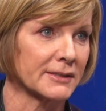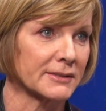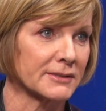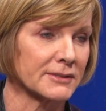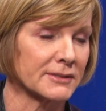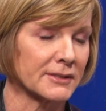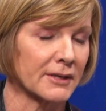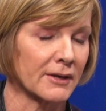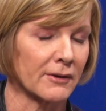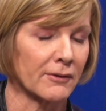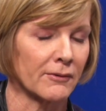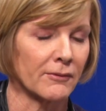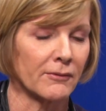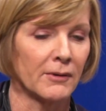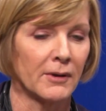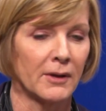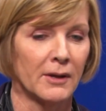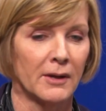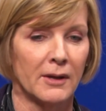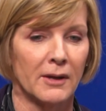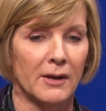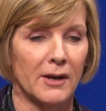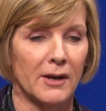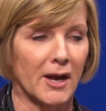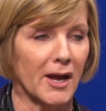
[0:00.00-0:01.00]
And so
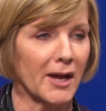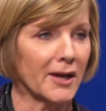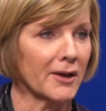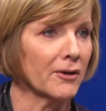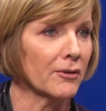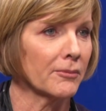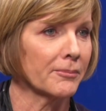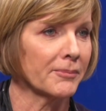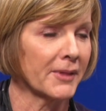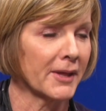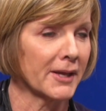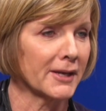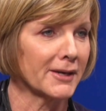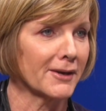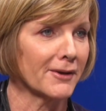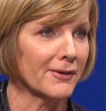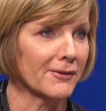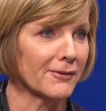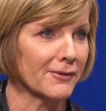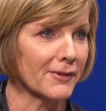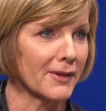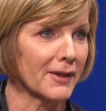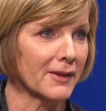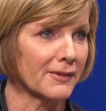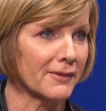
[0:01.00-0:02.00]
I hope they
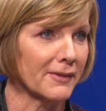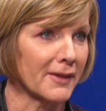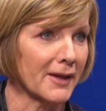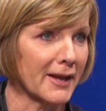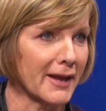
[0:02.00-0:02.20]
know that